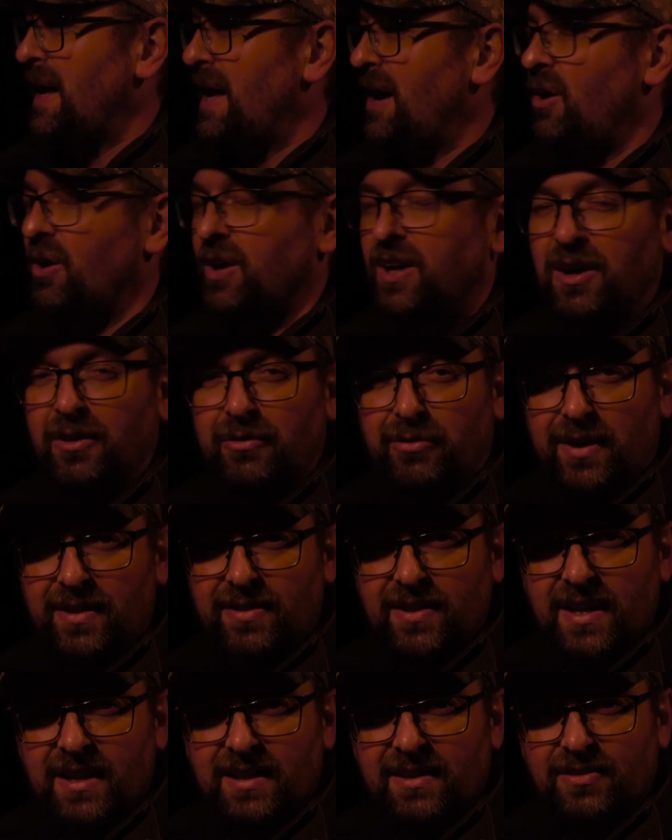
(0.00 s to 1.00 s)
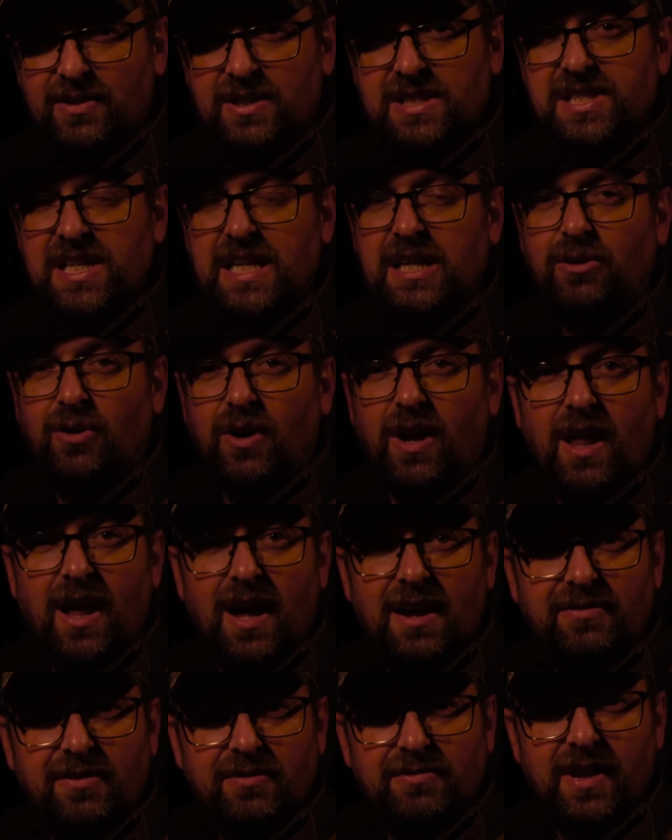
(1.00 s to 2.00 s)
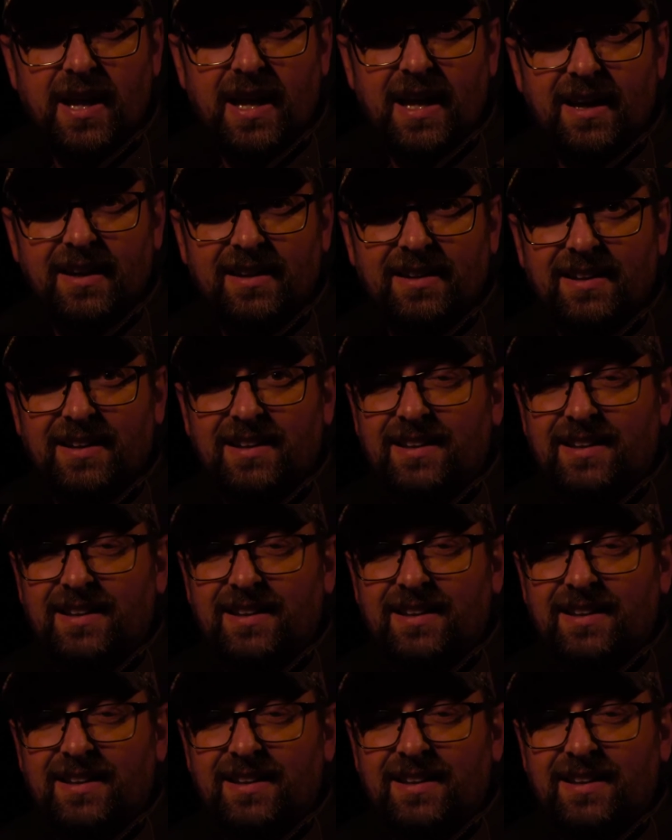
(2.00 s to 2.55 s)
about uncovering the secret life of deer.